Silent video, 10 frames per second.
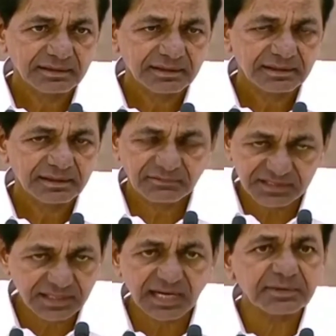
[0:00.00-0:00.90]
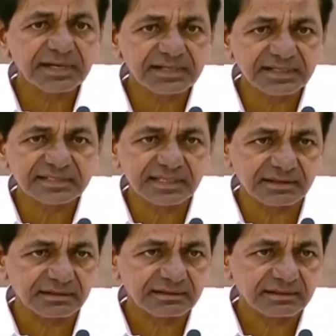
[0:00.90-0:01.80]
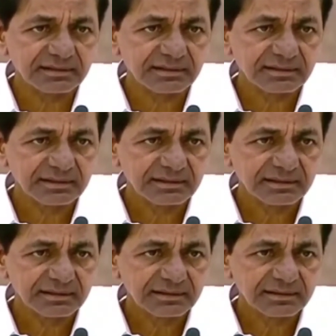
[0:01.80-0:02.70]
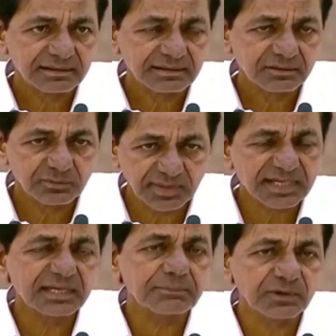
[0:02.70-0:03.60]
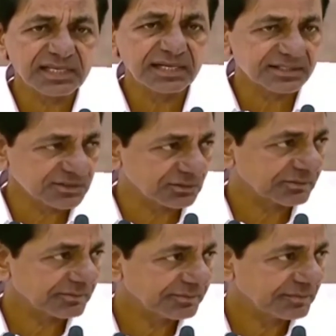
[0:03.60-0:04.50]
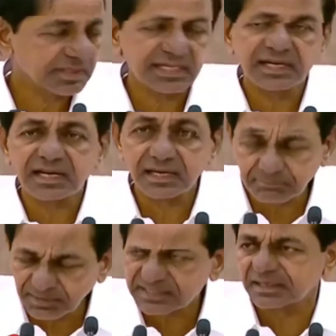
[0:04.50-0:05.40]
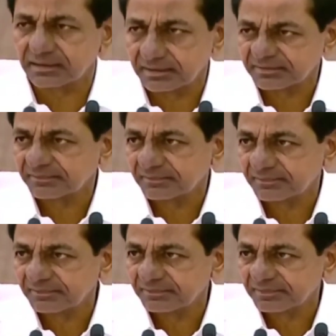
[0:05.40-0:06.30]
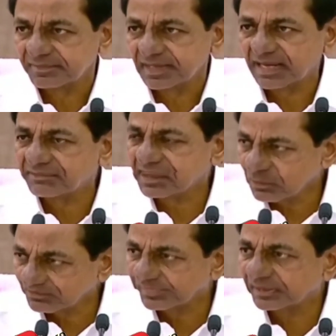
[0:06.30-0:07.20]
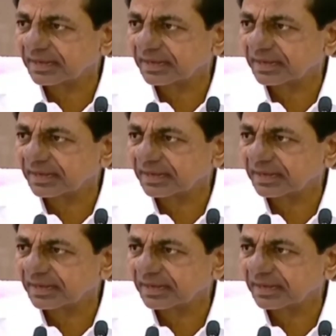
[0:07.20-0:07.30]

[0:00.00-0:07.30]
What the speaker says: It was not my intention to make it a political issue, but compulsion, having no way,